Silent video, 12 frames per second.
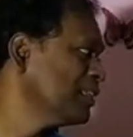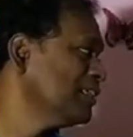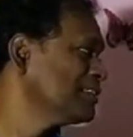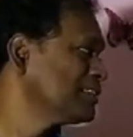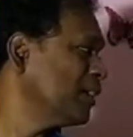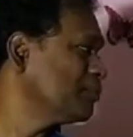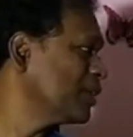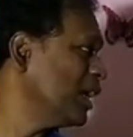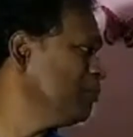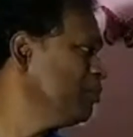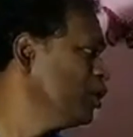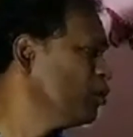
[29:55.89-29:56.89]
Sometimes
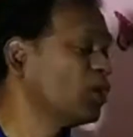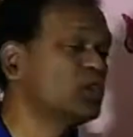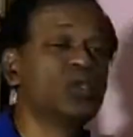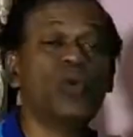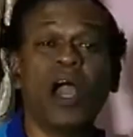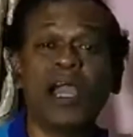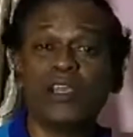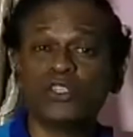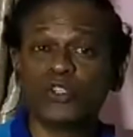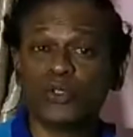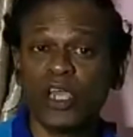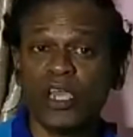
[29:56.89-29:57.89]
with too high of
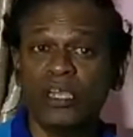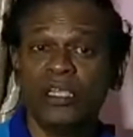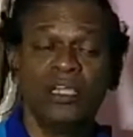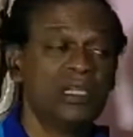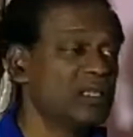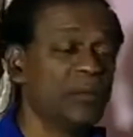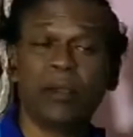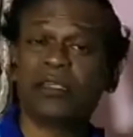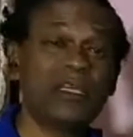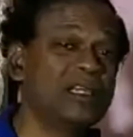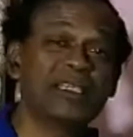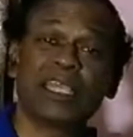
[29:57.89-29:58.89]
sugar, the
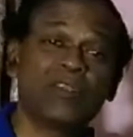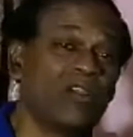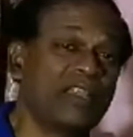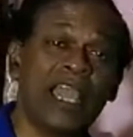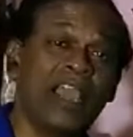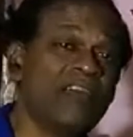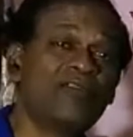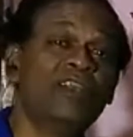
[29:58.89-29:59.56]
mother cannot have